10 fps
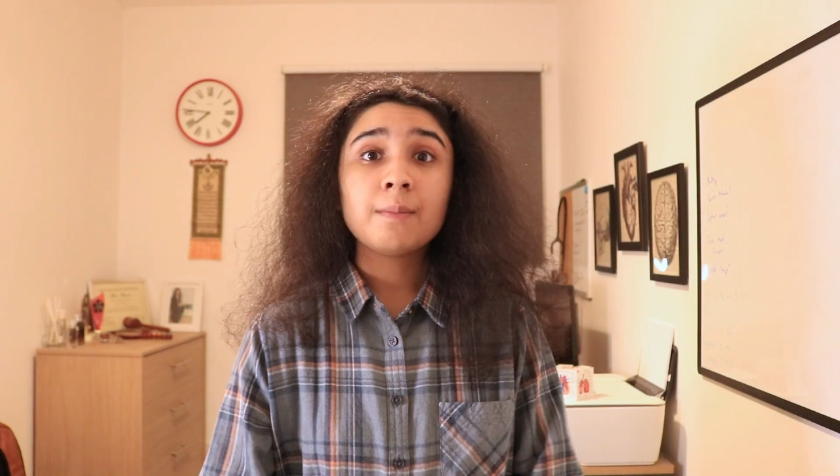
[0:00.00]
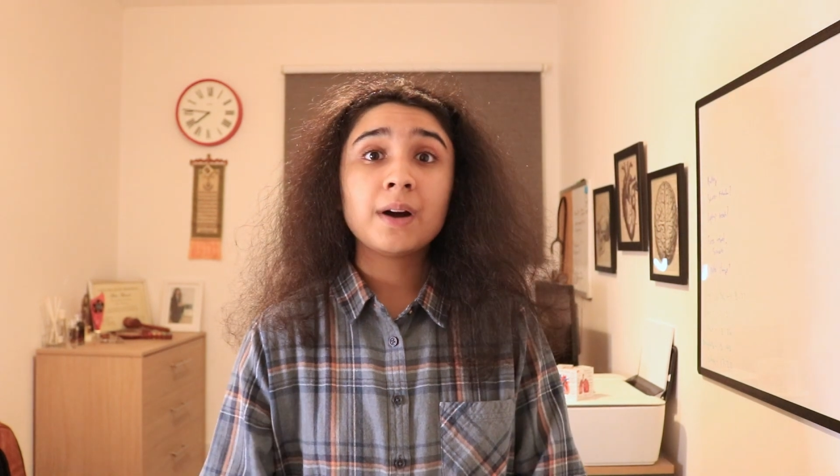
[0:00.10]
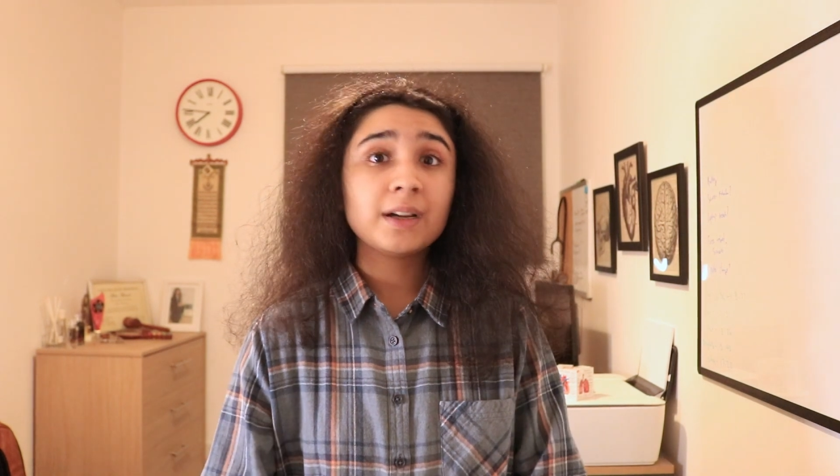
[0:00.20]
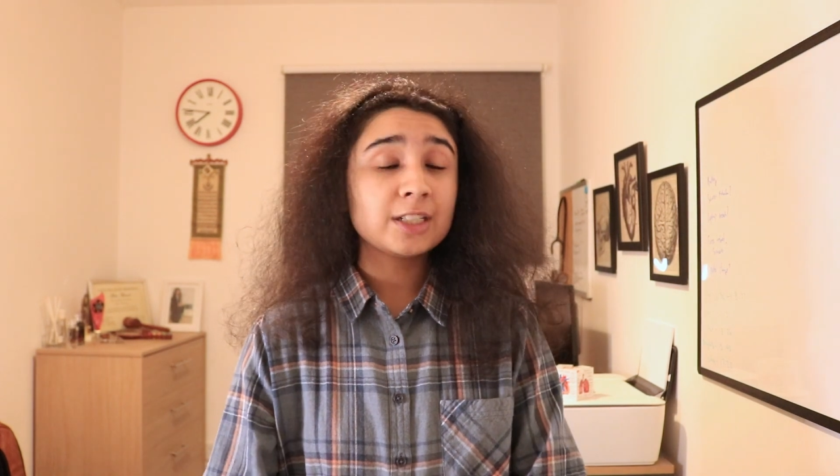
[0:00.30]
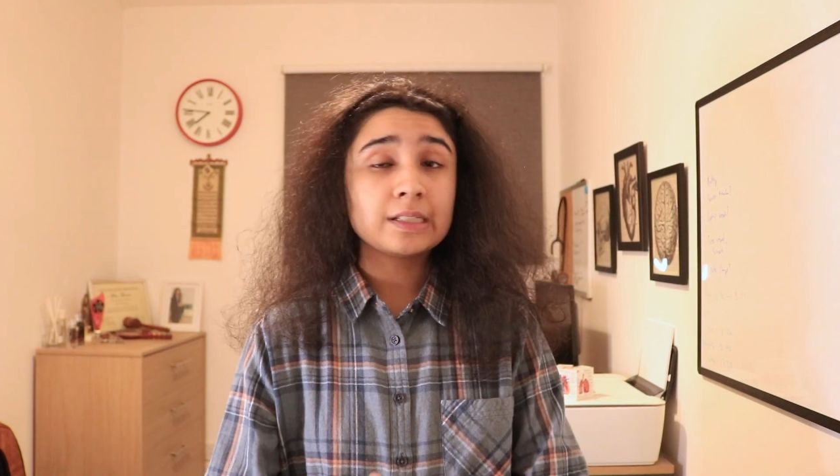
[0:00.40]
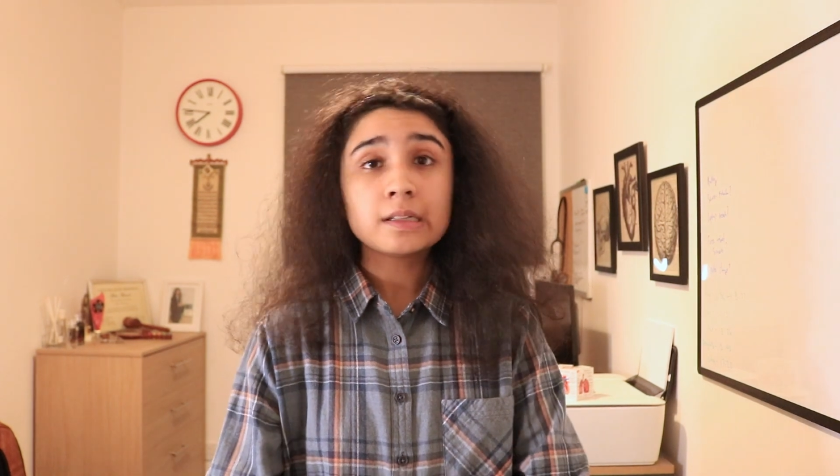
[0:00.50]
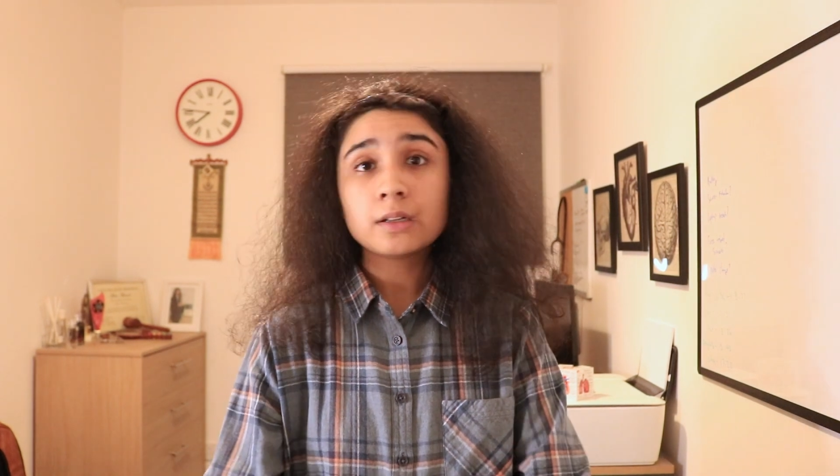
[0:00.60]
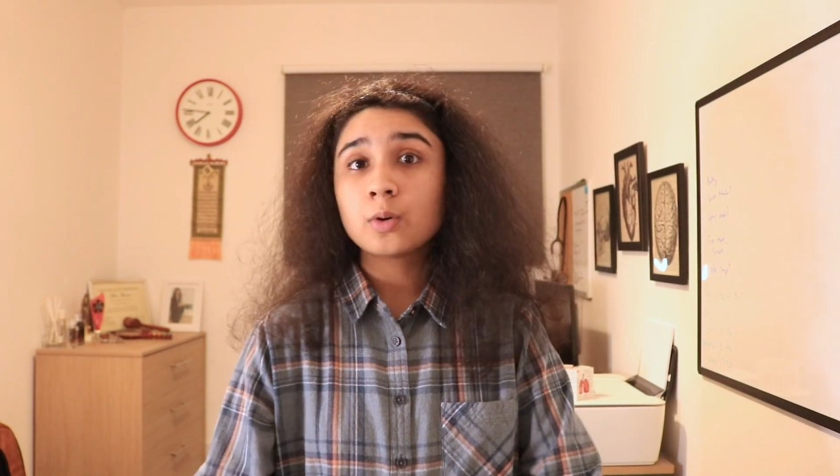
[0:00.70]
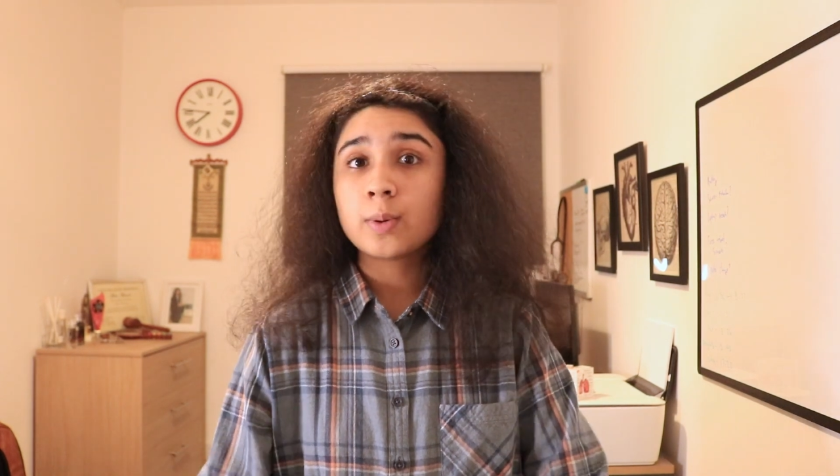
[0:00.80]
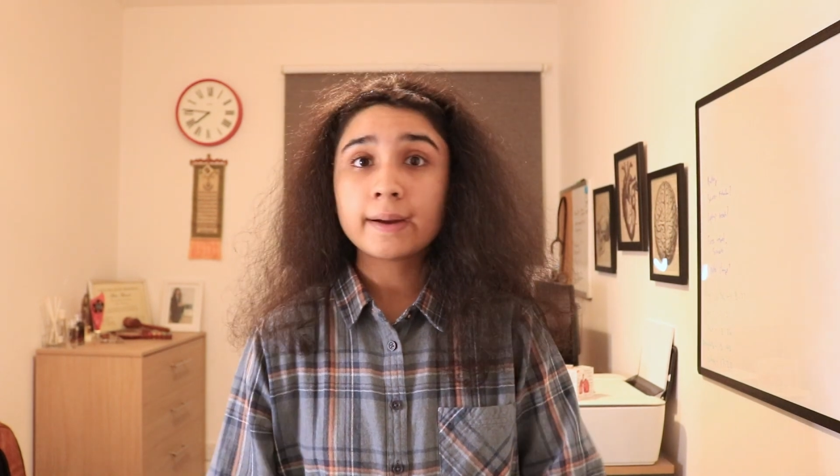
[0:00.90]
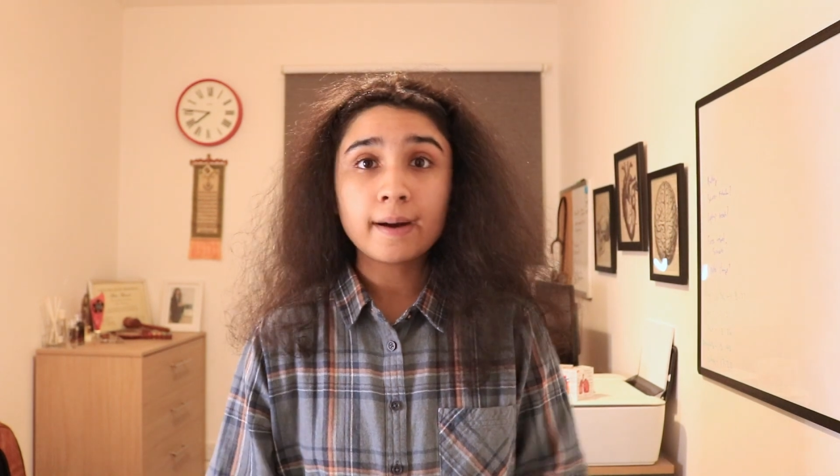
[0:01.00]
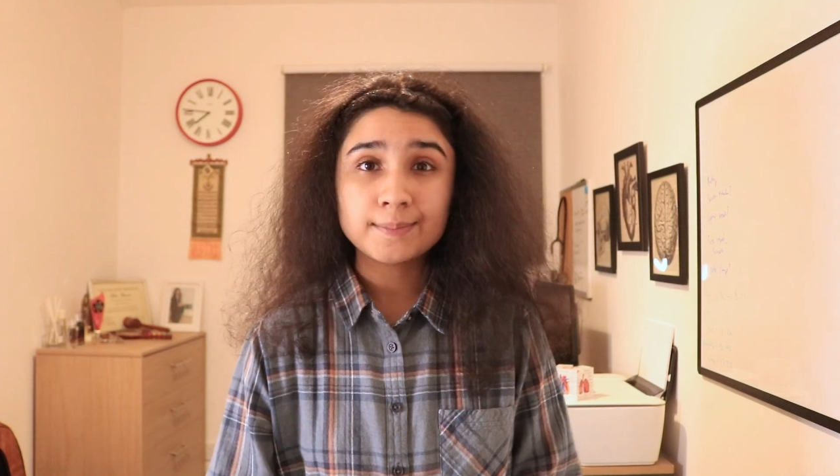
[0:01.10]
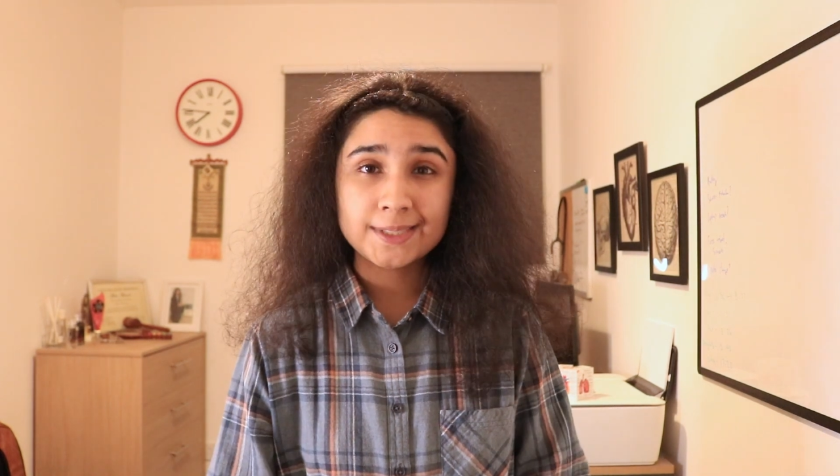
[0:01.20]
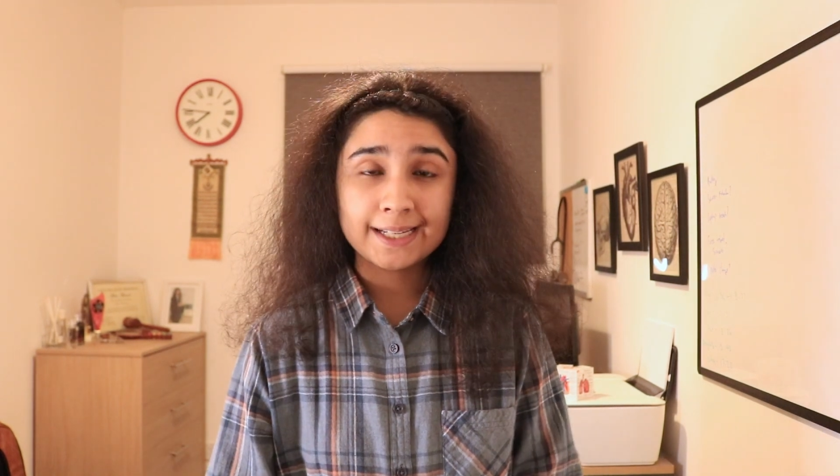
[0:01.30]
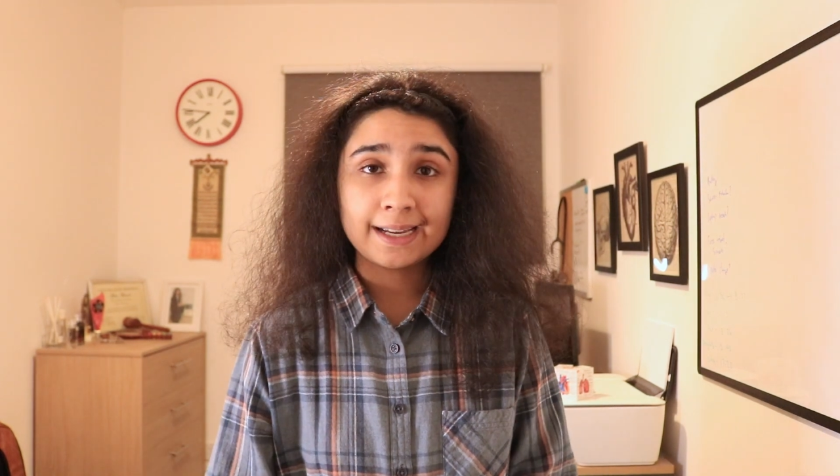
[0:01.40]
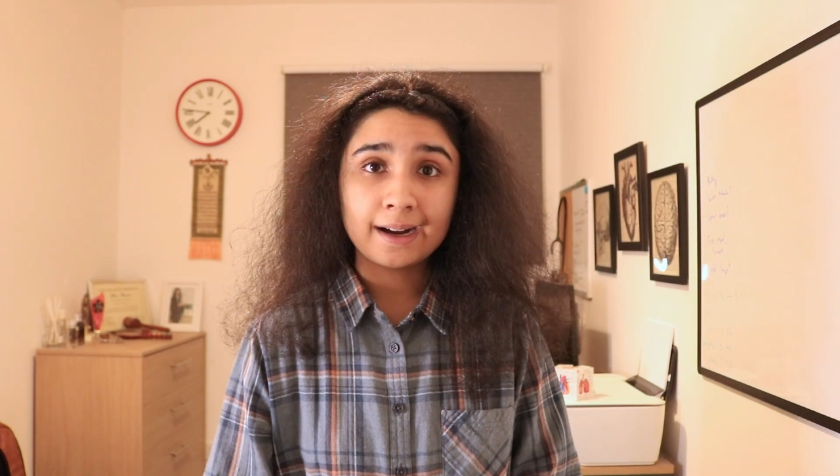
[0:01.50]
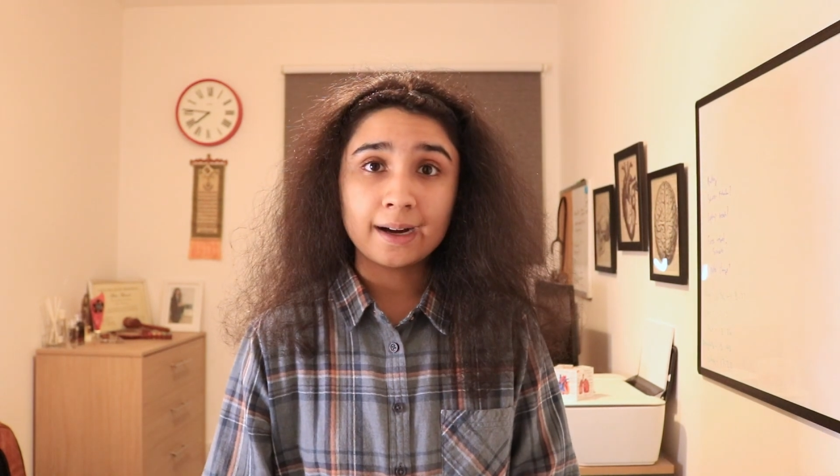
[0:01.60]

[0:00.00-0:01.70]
But just a little quick update.